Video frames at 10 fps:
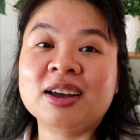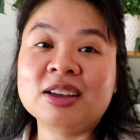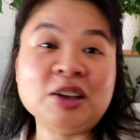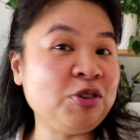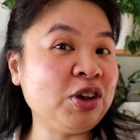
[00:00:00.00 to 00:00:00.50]

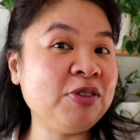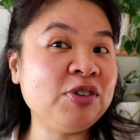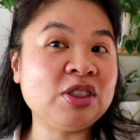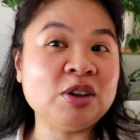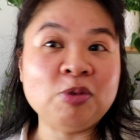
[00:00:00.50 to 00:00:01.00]
if you give
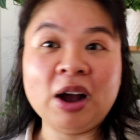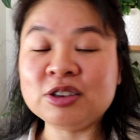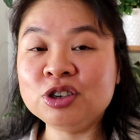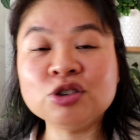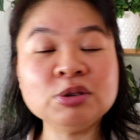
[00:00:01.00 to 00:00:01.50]
it the
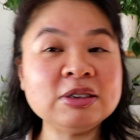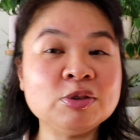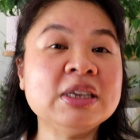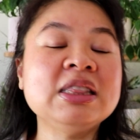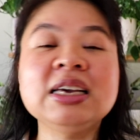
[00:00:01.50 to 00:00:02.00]
right nutrients
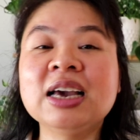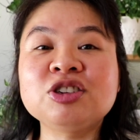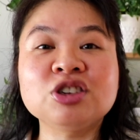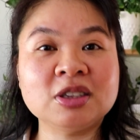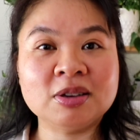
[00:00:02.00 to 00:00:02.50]
or anything,
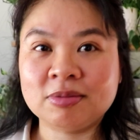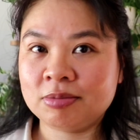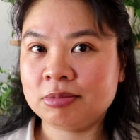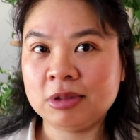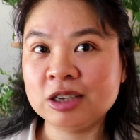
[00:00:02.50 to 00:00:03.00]
it's
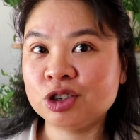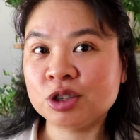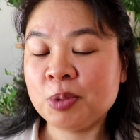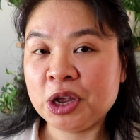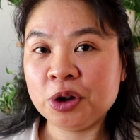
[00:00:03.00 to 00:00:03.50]

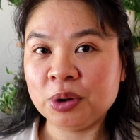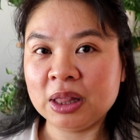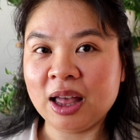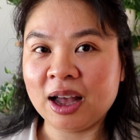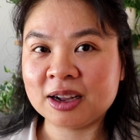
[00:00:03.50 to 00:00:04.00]
just pure
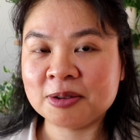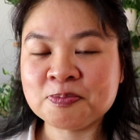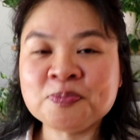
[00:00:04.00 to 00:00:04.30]
luck.